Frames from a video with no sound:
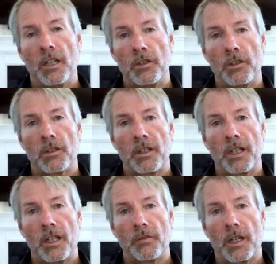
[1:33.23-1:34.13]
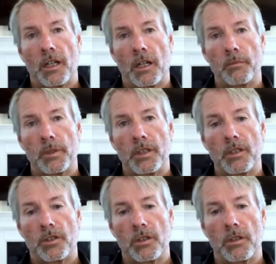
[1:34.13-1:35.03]
you're going to have a
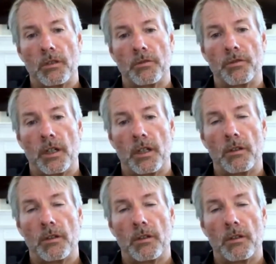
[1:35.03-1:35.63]
competition of